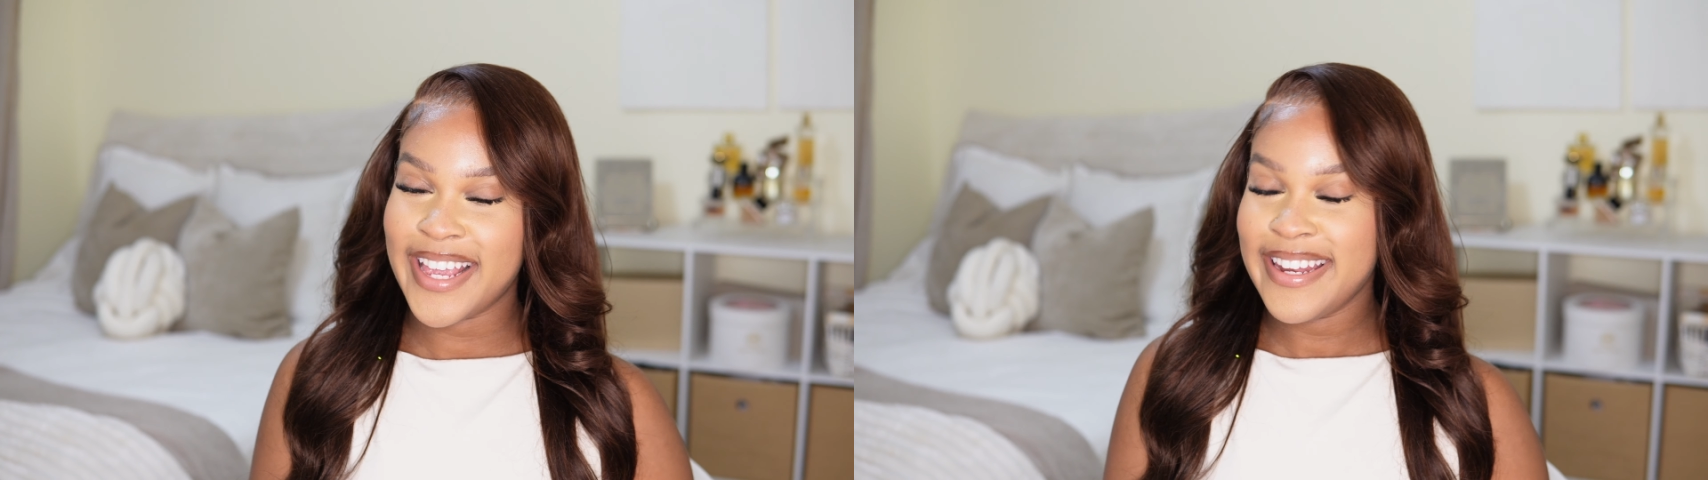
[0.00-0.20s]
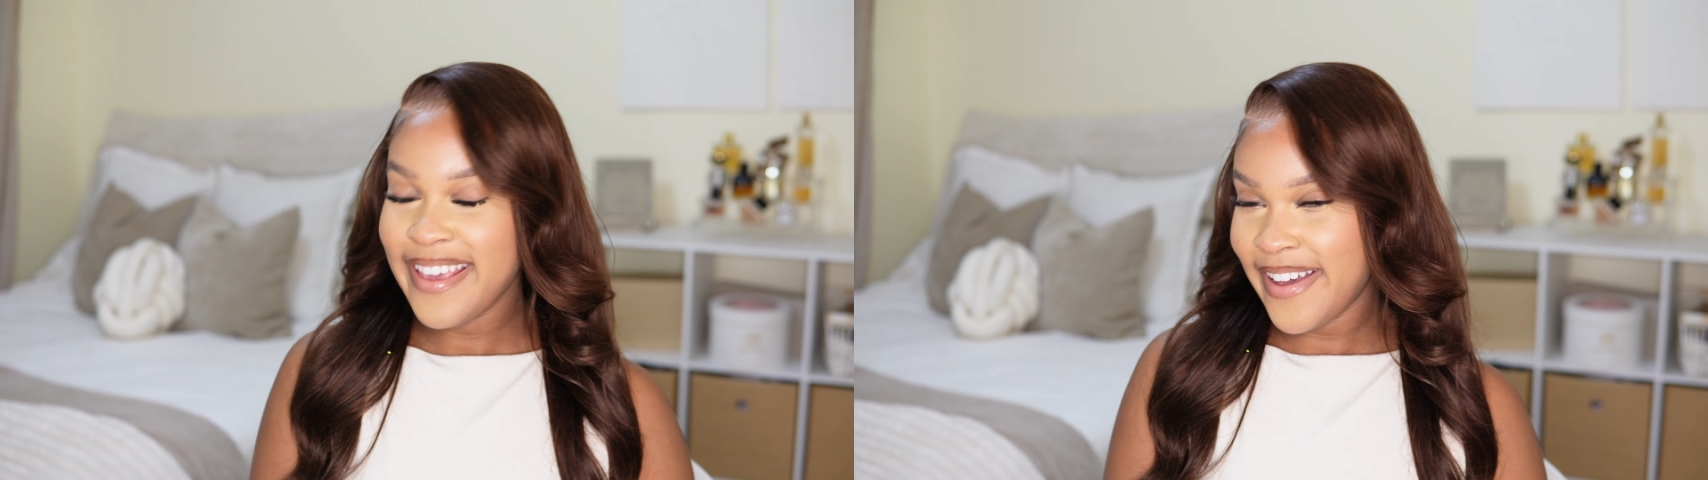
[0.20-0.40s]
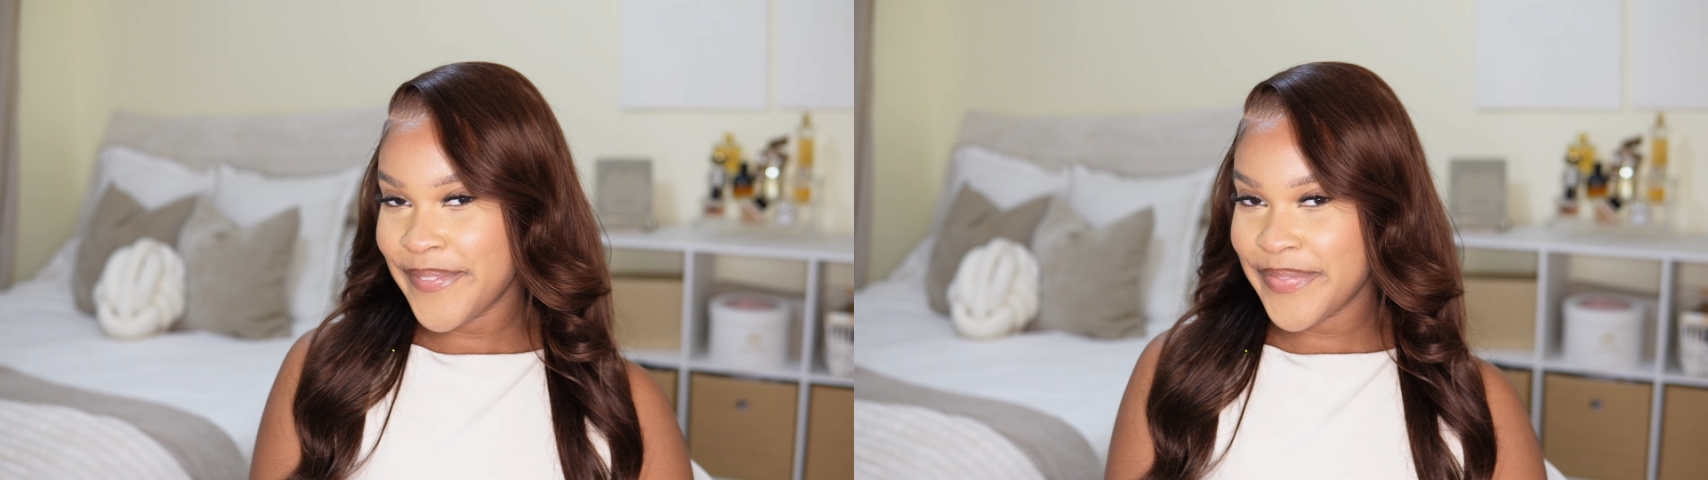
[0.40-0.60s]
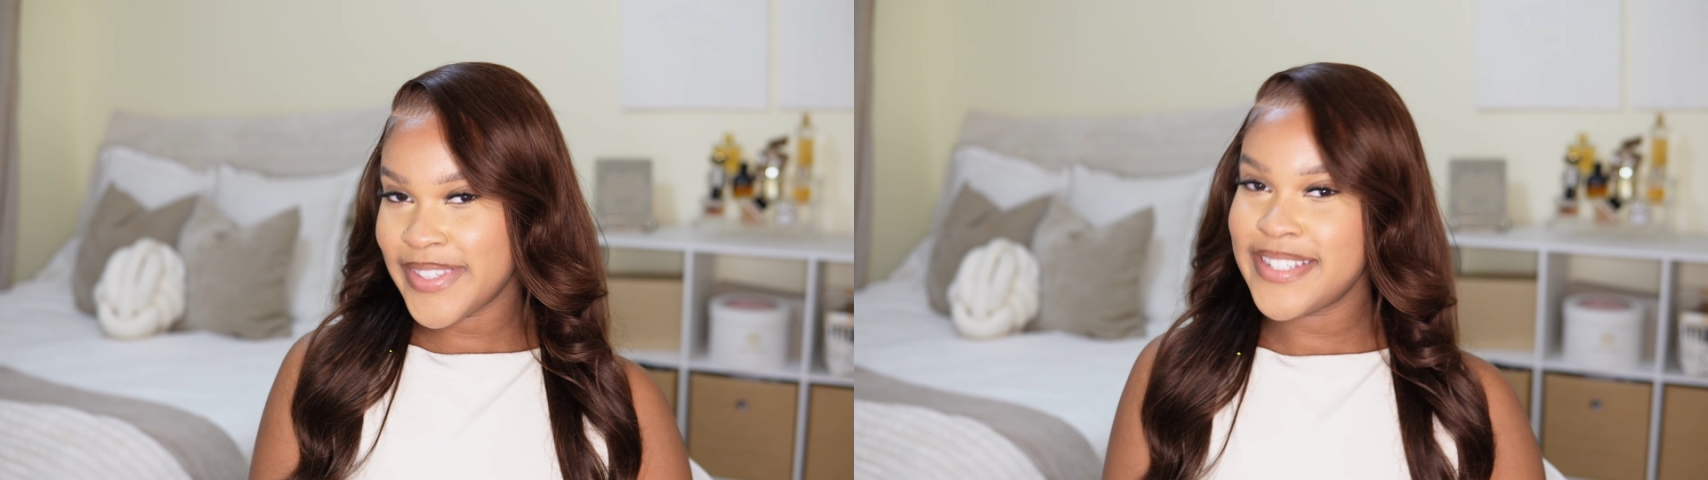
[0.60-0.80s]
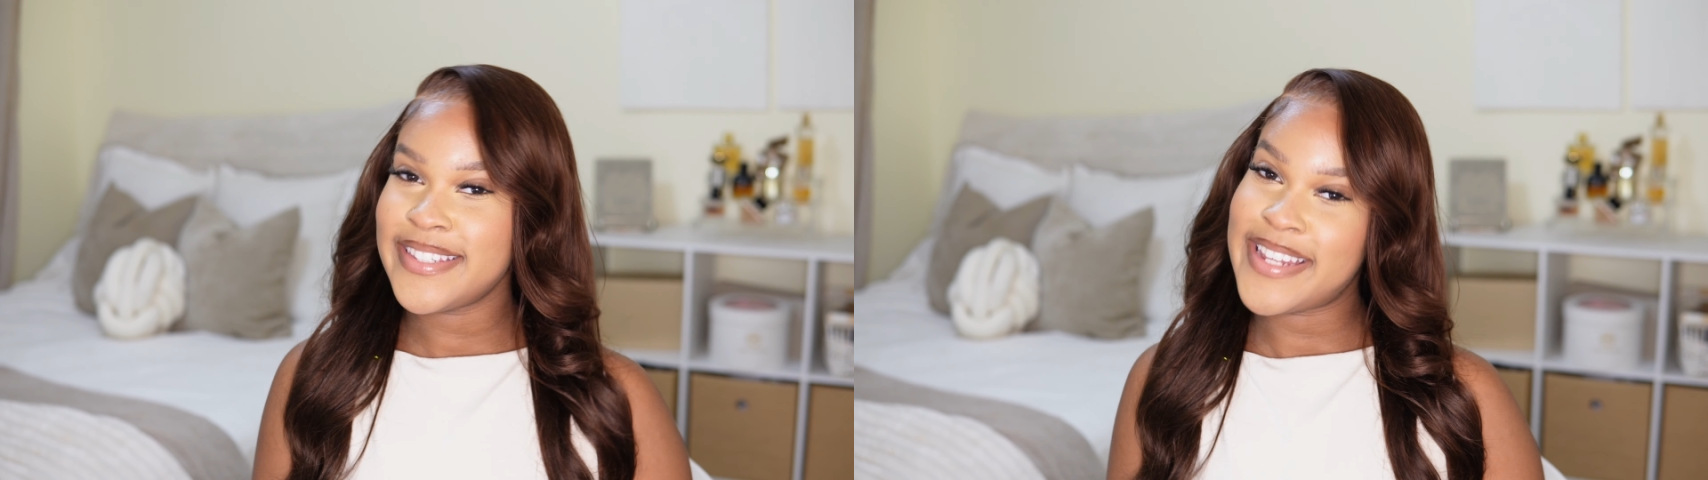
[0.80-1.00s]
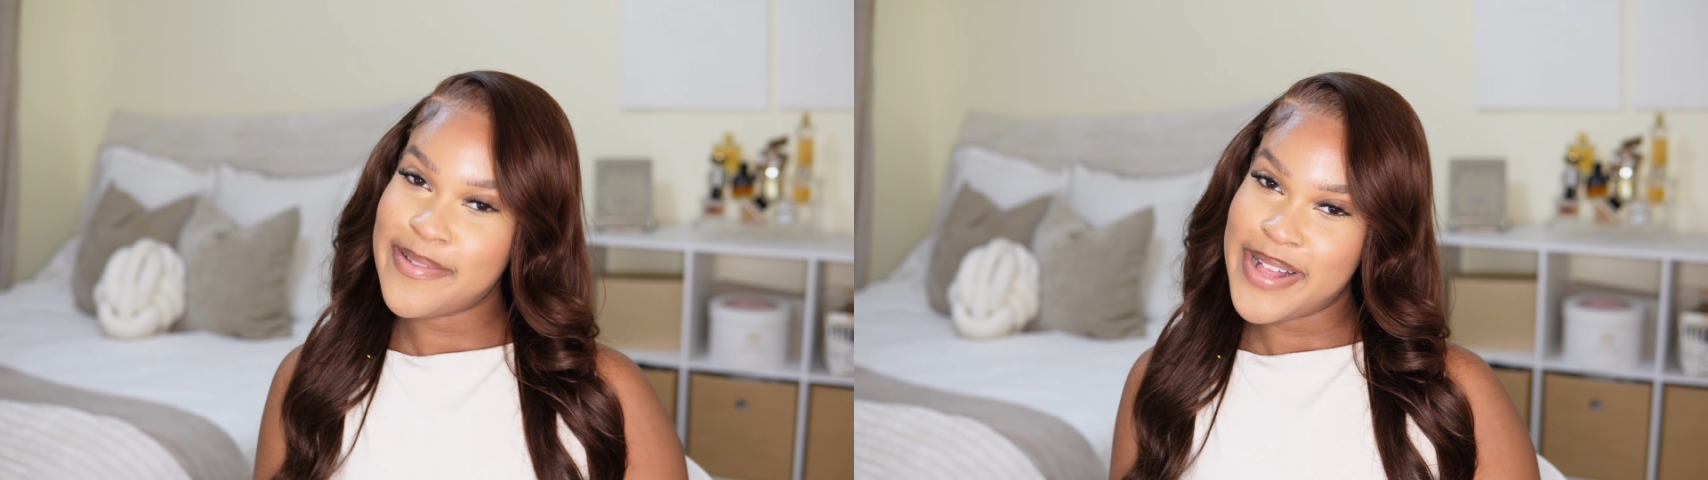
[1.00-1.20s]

And yeah, stay